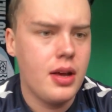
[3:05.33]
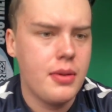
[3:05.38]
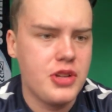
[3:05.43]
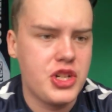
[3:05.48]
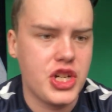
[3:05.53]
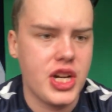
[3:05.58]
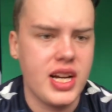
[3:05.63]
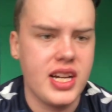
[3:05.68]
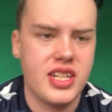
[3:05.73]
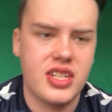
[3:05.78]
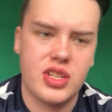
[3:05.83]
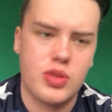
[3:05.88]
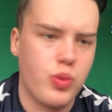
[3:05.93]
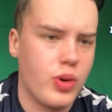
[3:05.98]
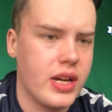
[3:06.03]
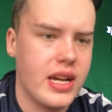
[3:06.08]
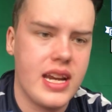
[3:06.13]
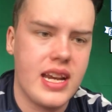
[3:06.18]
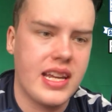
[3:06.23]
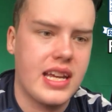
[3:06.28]
Jesus,
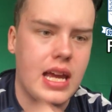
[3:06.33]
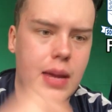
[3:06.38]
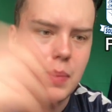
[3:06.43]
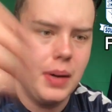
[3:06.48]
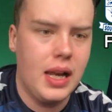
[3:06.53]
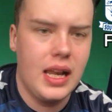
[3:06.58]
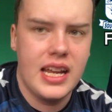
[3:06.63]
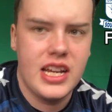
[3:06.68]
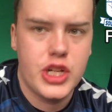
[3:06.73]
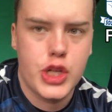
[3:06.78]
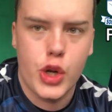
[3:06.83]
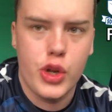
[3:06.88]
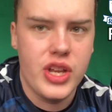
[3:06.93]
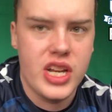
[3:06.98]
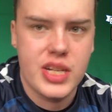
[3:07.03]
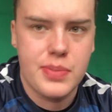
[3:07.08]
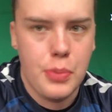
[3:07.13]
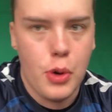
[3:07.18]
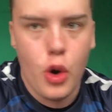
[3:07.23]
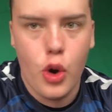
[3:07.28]
we need to keep a leash on
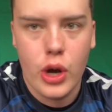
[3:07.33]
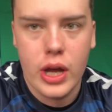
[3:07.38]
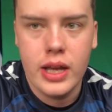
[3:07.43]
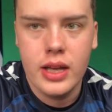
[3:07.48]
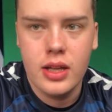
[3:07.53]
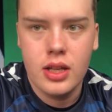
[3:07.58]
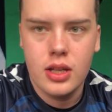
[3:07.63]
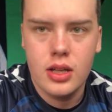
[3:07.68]
this boy.